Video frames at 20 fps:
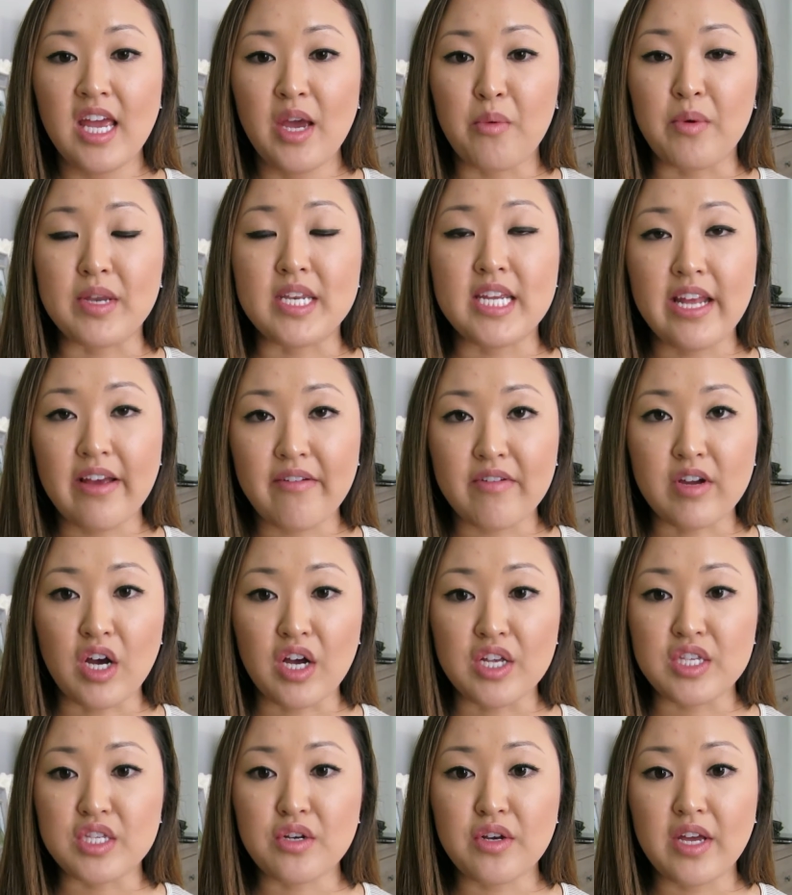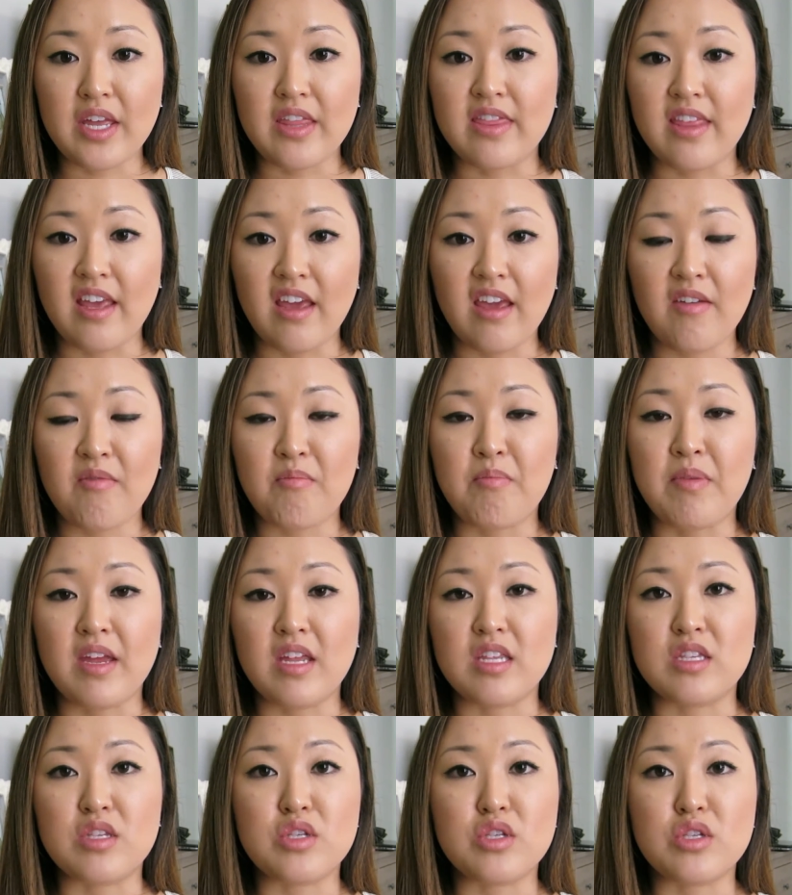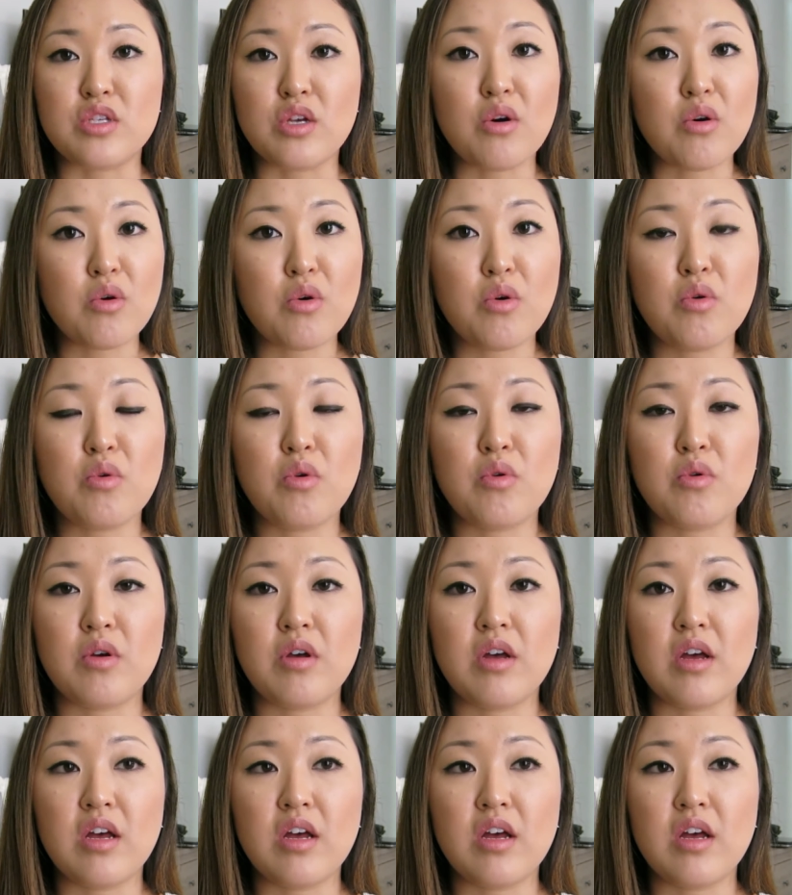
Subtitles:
we did have a consult, and they've been so